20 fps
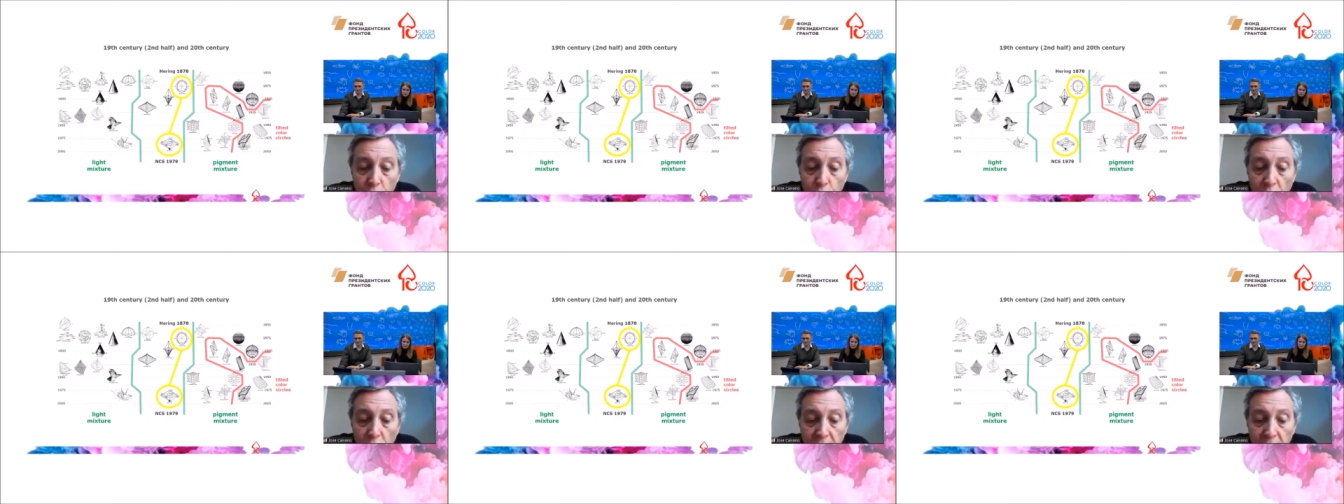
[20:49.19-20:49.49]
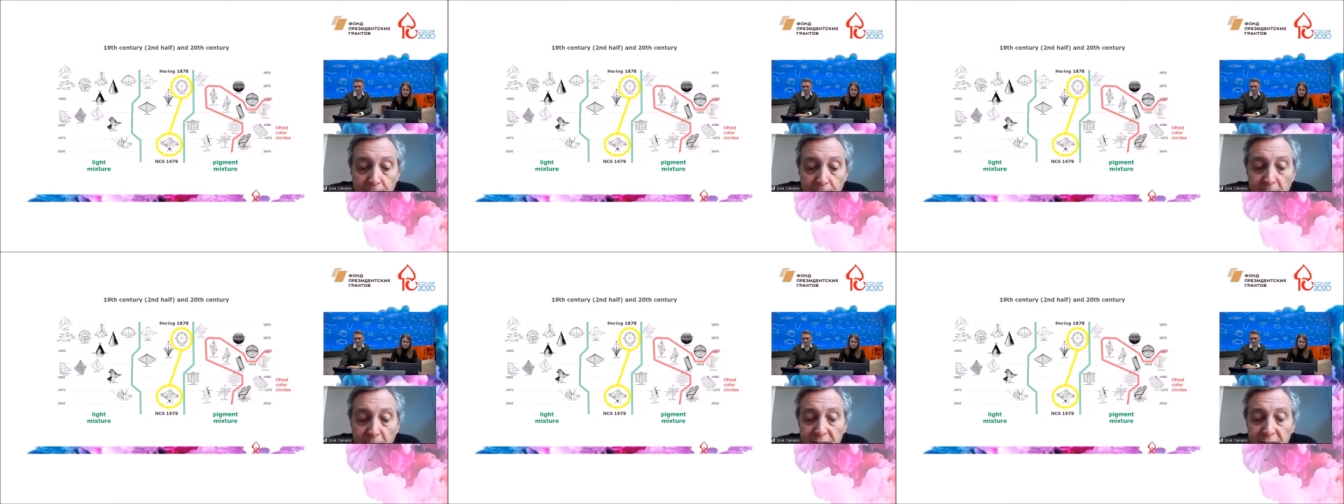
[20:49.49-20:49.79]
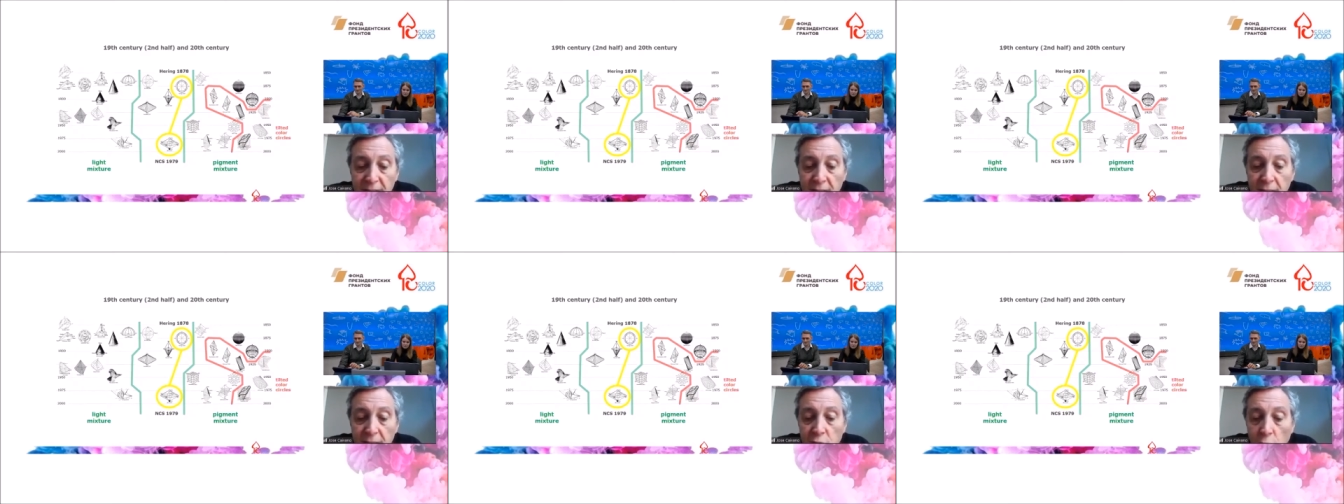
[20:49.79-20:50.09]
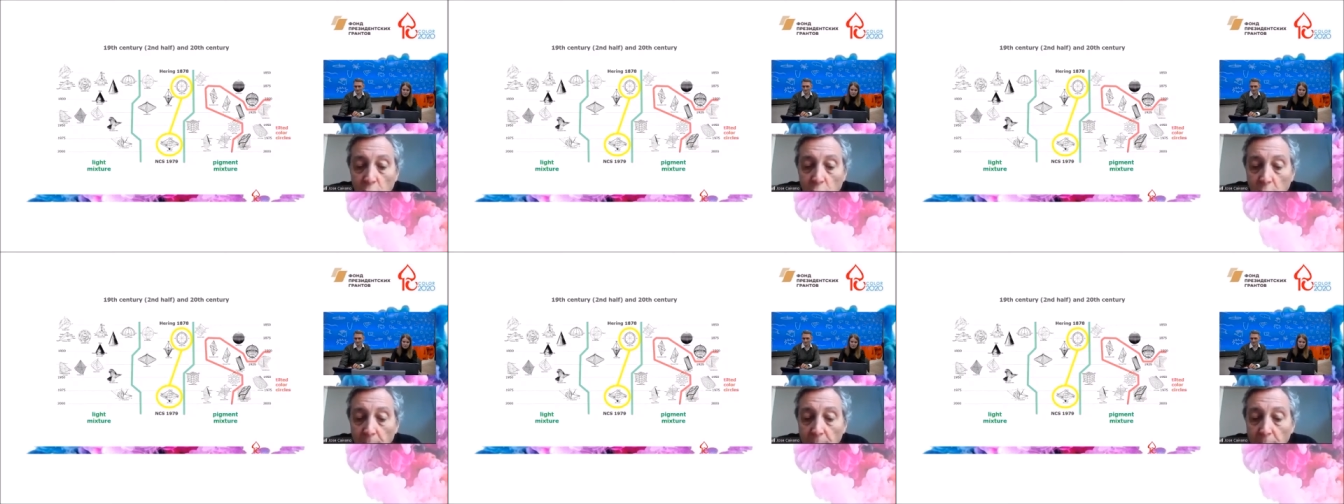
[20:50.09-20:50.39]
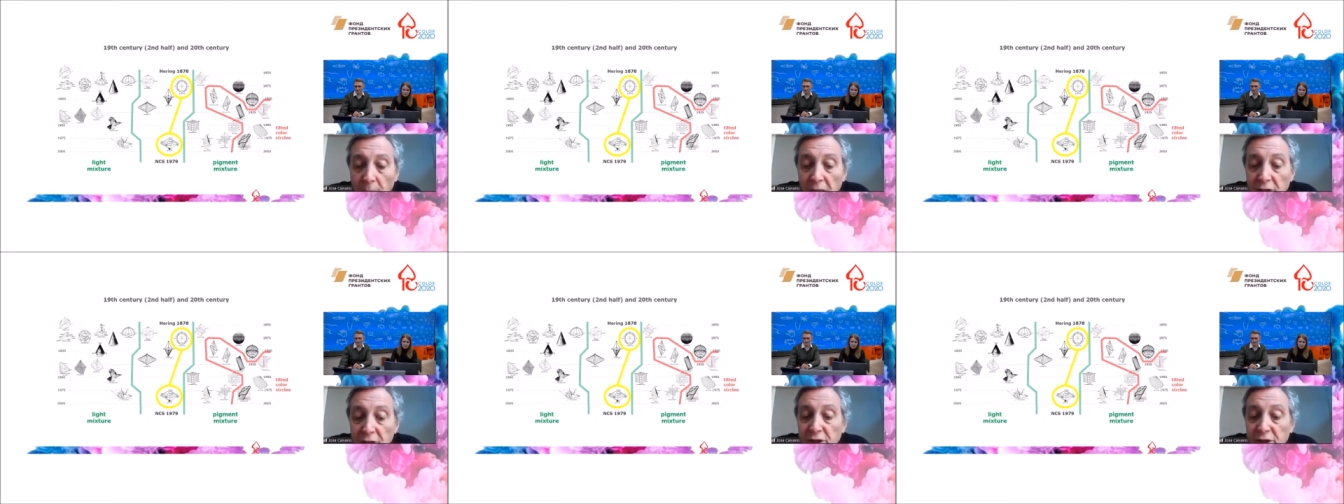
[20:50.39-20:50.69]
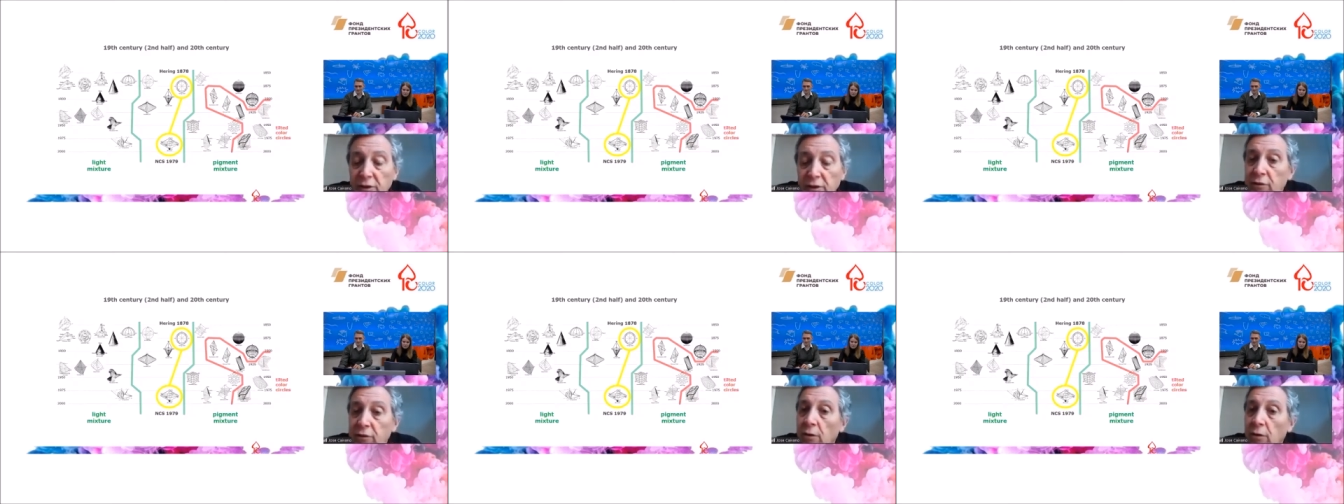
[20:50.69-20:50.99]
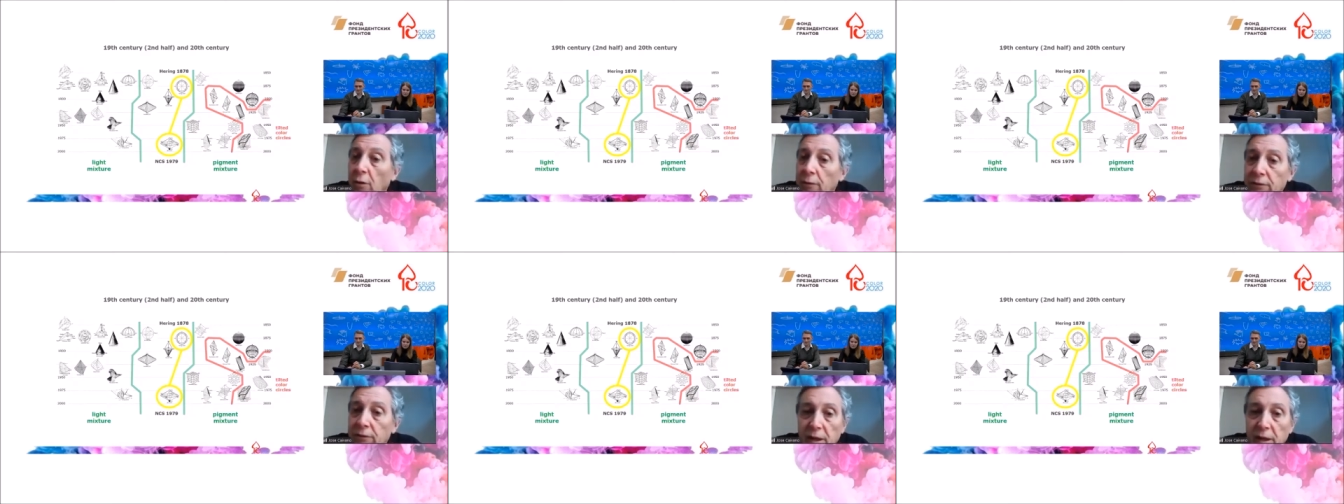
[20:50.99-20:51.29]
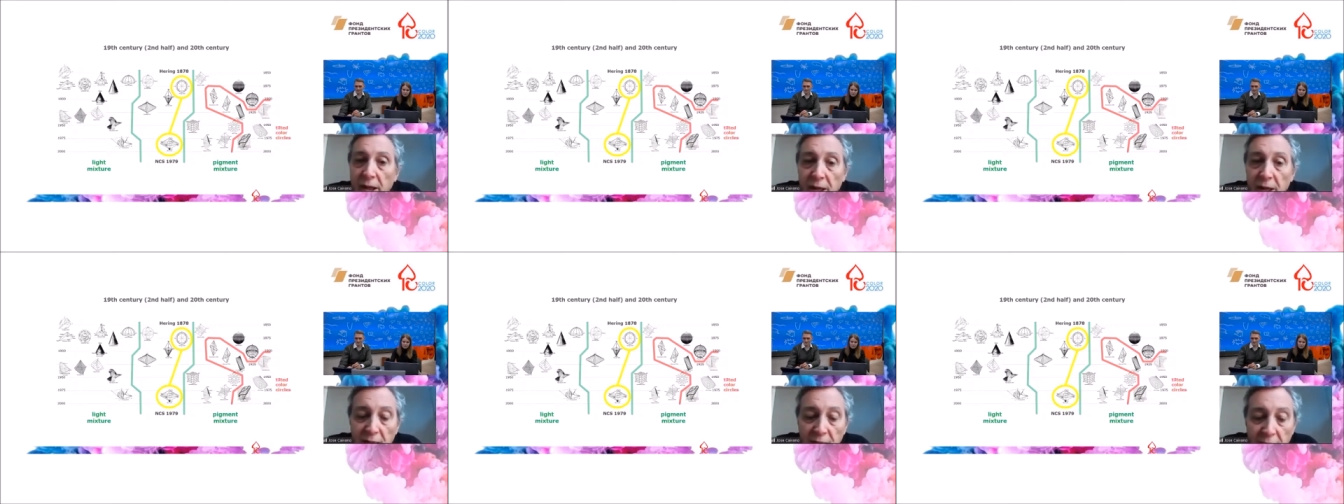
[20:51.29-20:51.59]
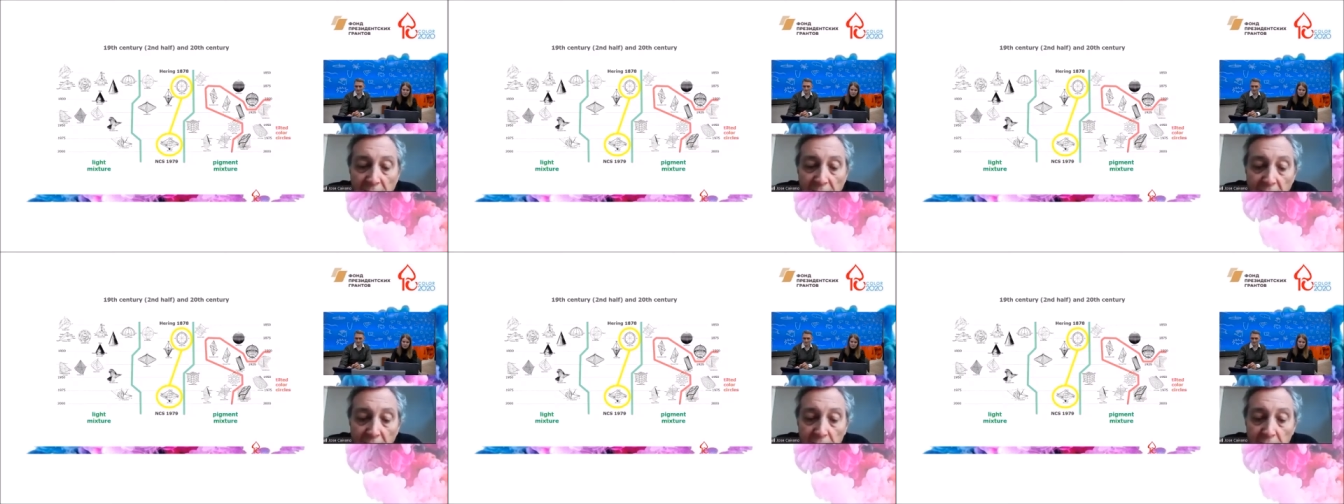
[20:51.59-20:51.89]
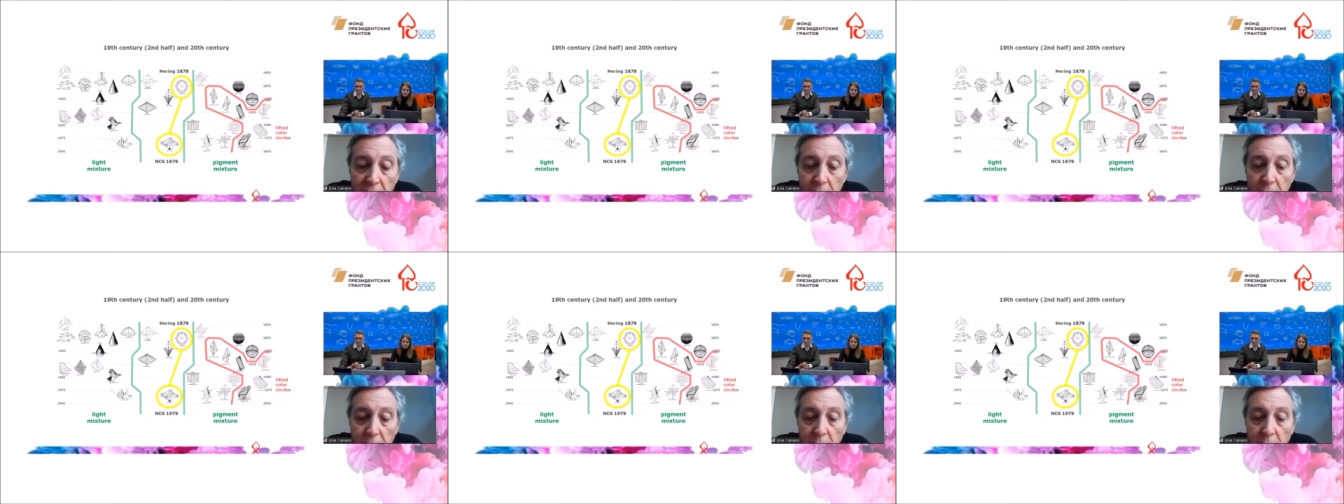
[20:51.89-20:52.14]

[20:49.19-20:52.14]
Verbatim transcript: represent color mixtures of any kind.